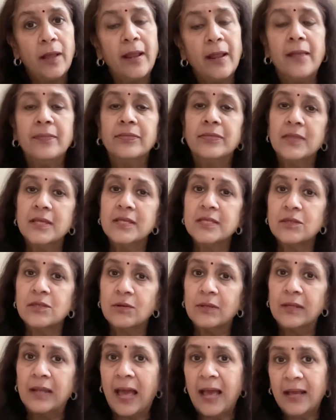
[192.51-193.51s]
And this
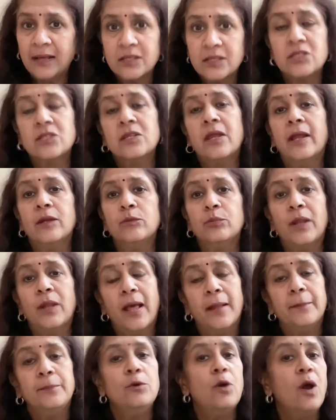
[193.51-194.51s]
relaxed state will
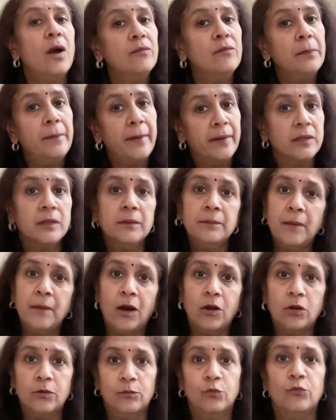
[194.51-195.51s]
help you have a better
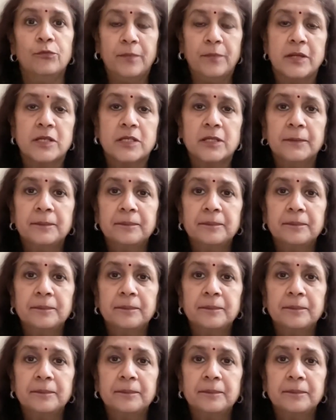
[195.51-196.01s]
bowel movement.